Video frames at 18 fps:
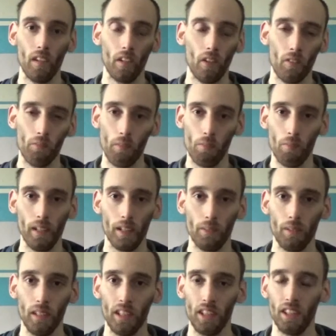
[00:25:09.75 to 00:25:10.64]
along with my
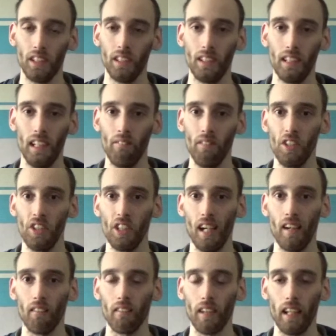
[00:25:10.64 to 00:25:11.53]
Twitch TV
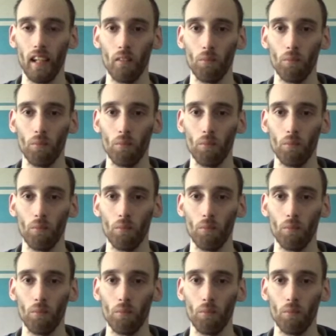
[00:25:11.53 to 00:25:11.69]
channel link.